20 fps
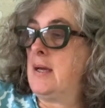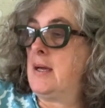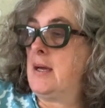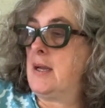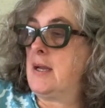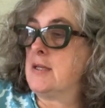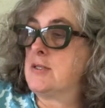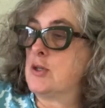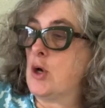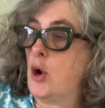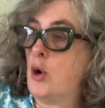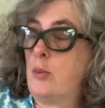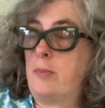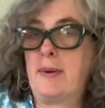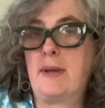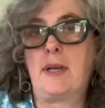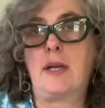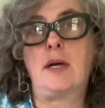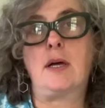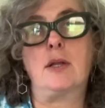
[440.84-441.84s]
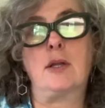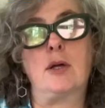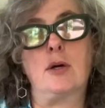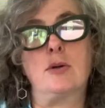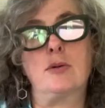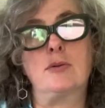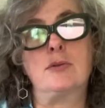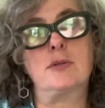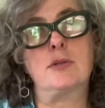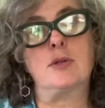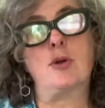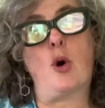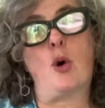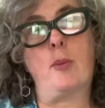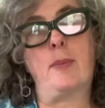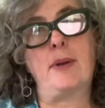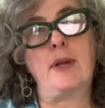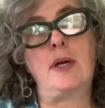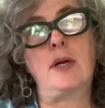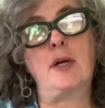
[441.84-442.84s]
It's open and close and
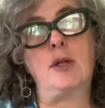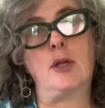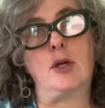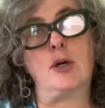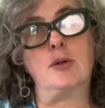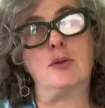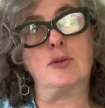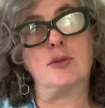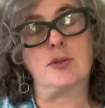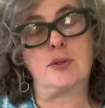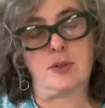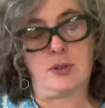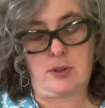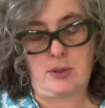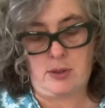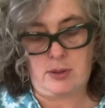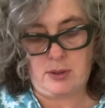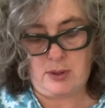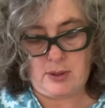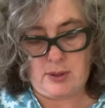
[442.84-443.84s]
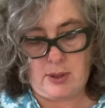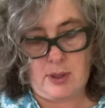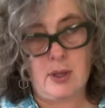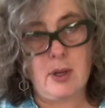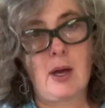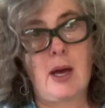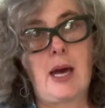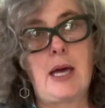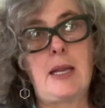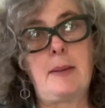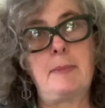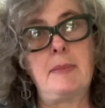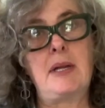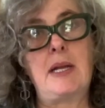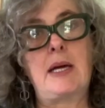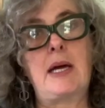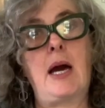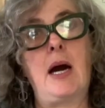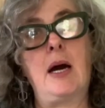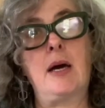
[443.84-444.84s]
open and close. And I'm gonna
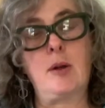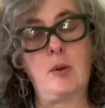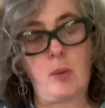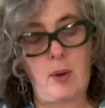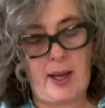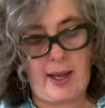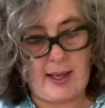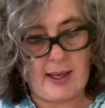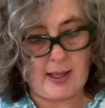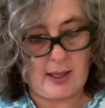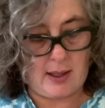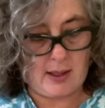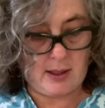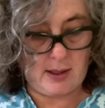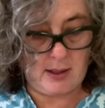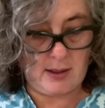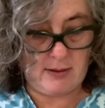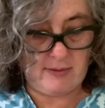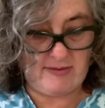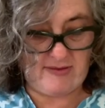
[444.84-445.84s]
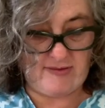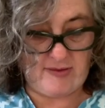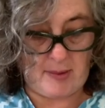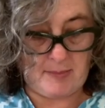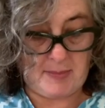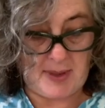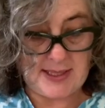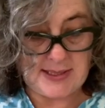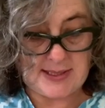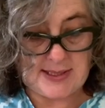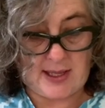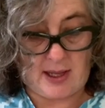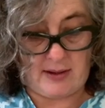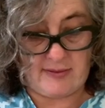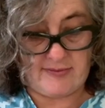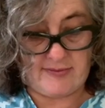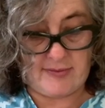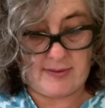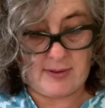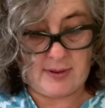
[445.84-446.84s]
cut away from
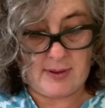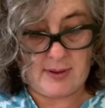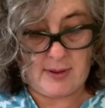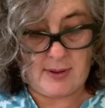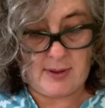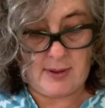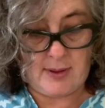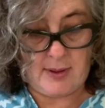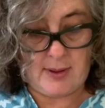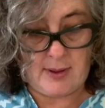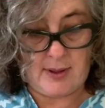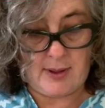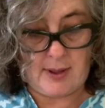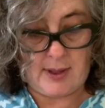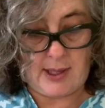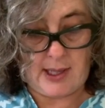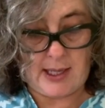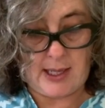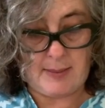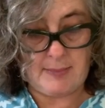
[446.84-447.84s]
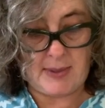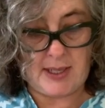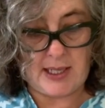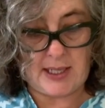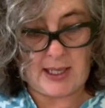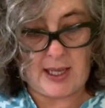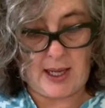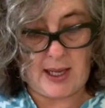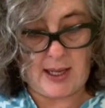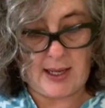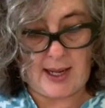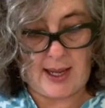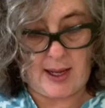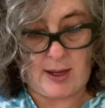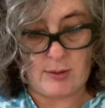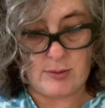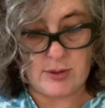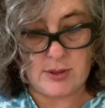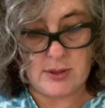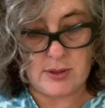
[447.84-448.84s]
myself, and I'm gonna cut
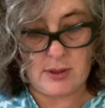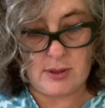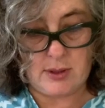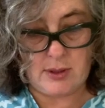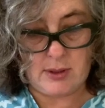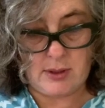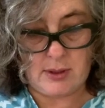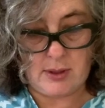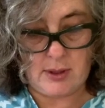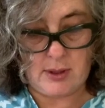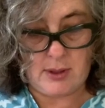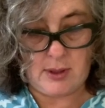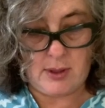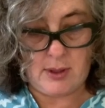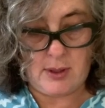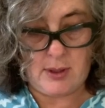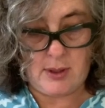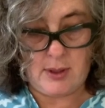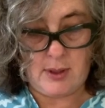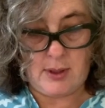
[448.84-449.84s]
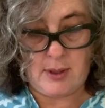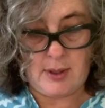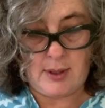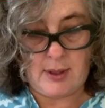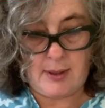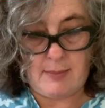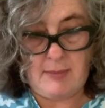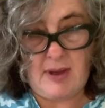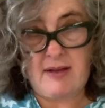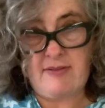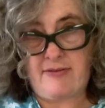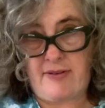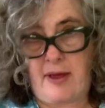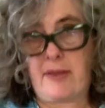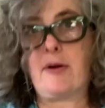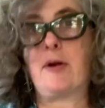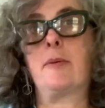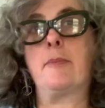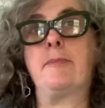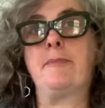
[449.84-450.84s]
out my
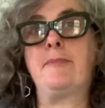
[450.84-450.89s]
feather.